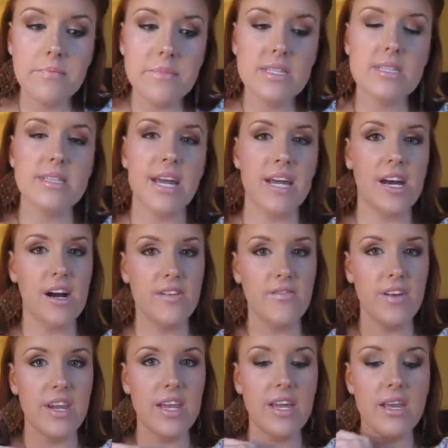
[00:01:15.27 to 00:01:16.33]
stay
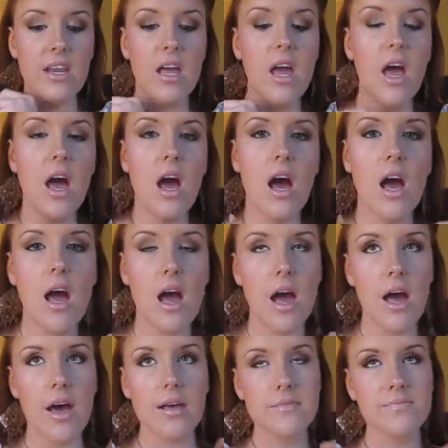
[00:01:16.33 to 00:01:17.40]
confident.
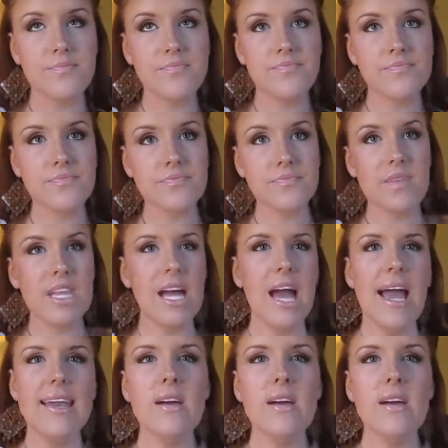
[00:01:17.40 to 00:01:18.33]
I